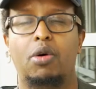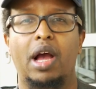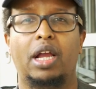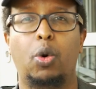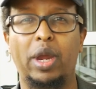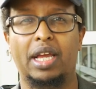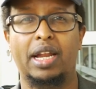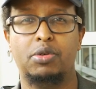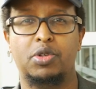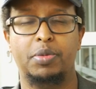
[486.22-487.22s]
so a quick
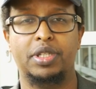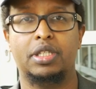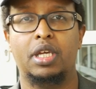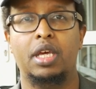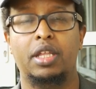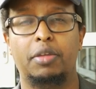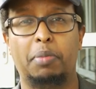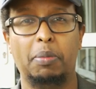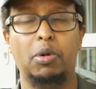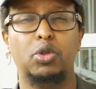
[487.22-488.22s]
announcement
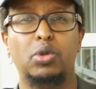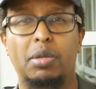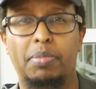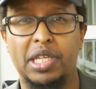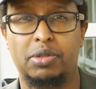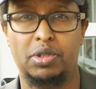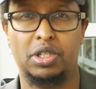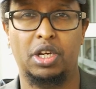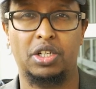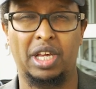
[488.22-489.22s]
the people who do the best
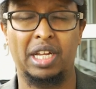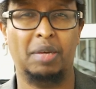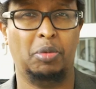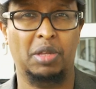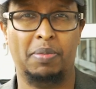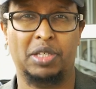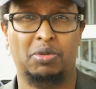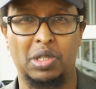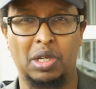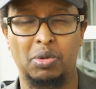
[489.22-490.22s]
research end up with the
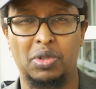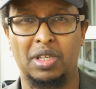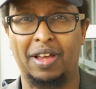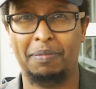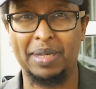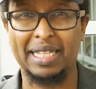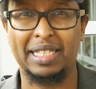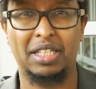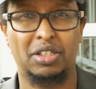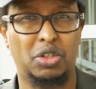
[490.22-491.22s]
best results I've been
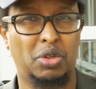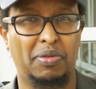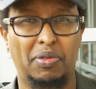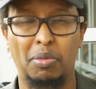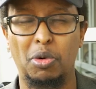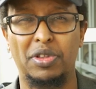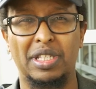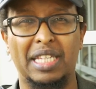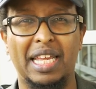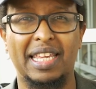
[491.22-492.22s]
in the industry for more
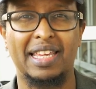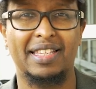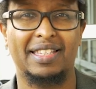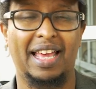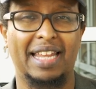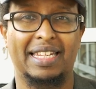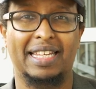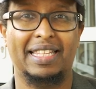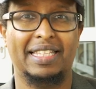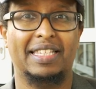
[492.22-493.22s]
than 10 years
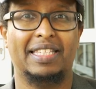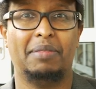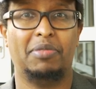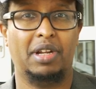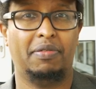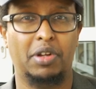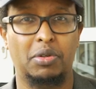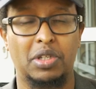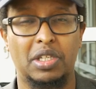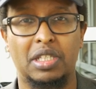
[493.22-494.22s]
and uh, this is something I've
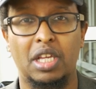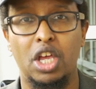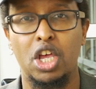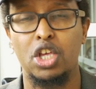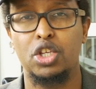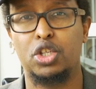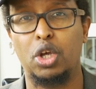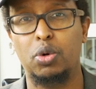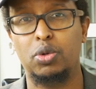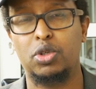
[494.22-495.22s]
noticed
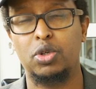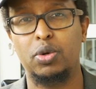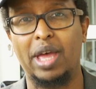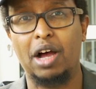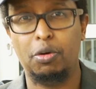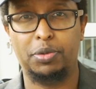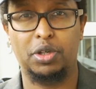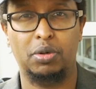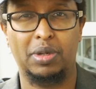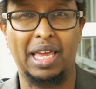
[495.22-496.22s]
so to
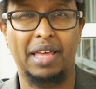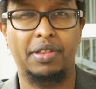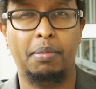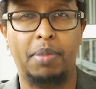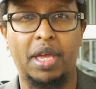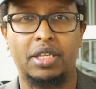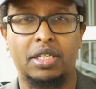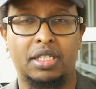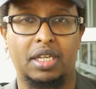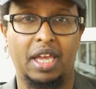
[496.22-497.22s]
help you get the
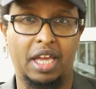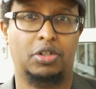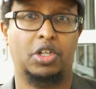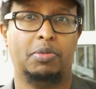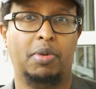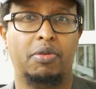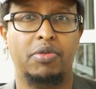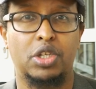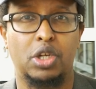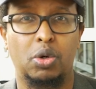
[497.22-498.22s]
best hair
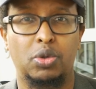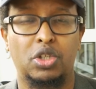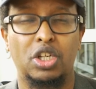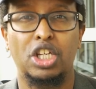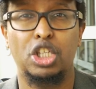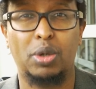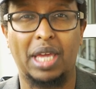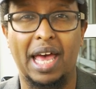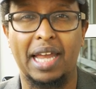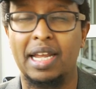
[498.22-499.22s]
transplant results
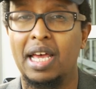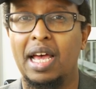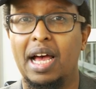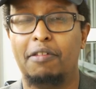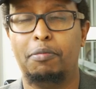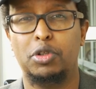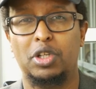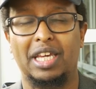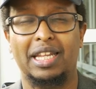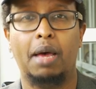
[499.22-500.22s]
you can, I've
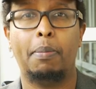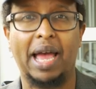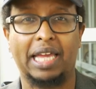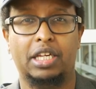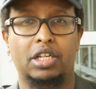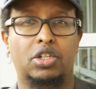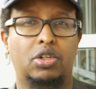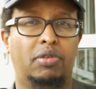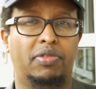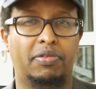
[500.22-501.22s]
put together a
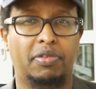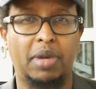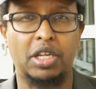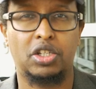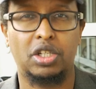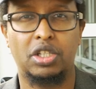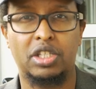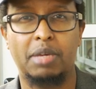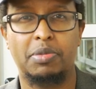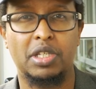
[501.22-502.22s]
package of
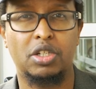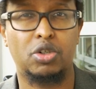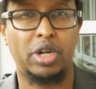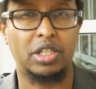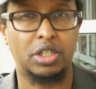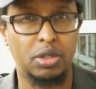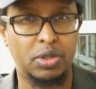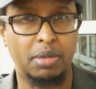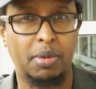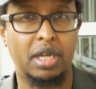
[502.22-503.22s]
information, tips and tricks
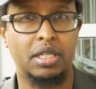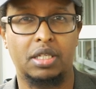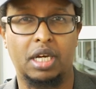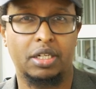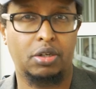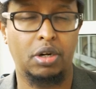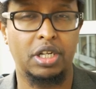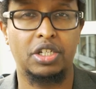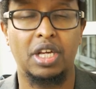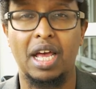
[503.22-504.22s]
using my insider
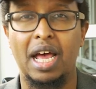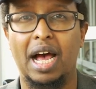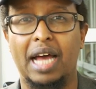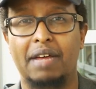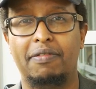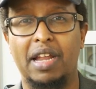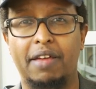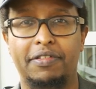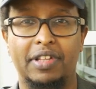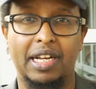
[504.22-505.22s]
knowledge and I've
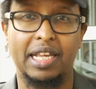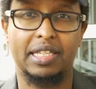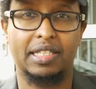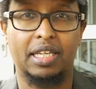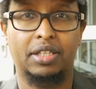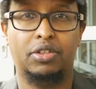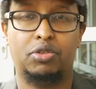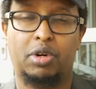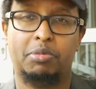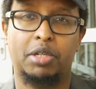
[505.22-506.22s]
left the links in the
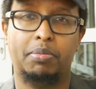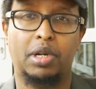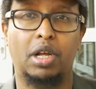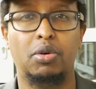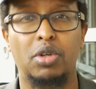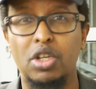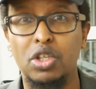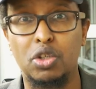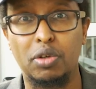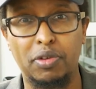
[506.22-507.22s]
description below.
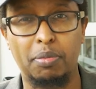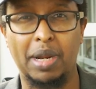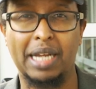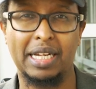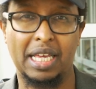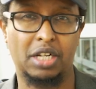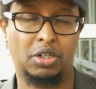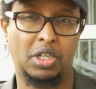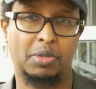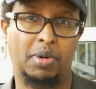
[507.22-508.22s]
So if you're planning a
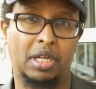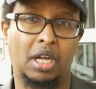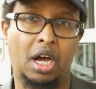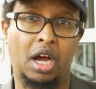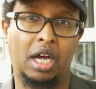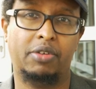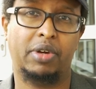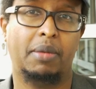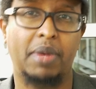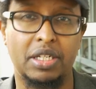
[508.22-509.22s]
hair transplant, I
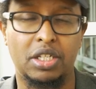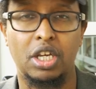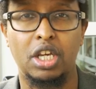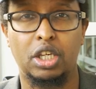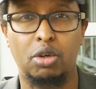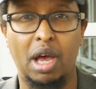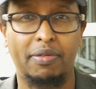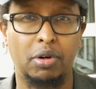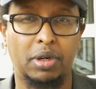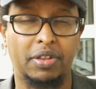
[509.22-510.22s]
highly recommend you
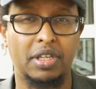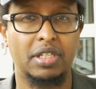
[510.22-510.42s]
have a look at